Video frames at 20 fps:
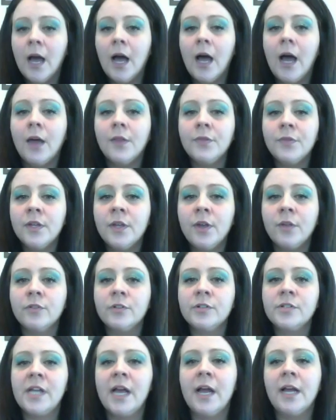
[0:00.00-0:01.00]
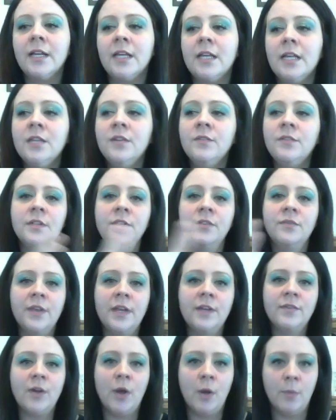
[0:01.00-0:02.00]
on the other side, even if
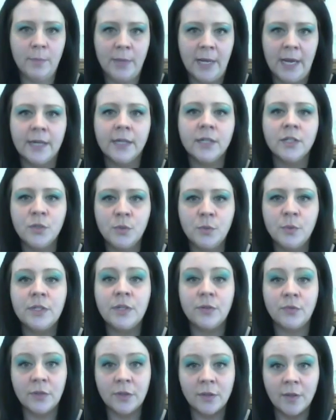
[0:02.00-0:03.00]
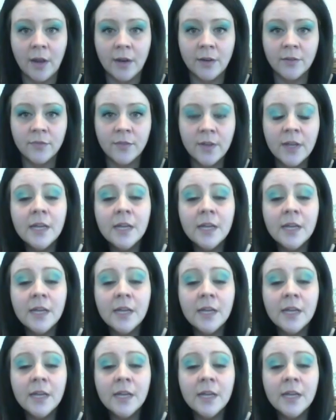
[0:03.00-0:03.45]
they've come back into a different life.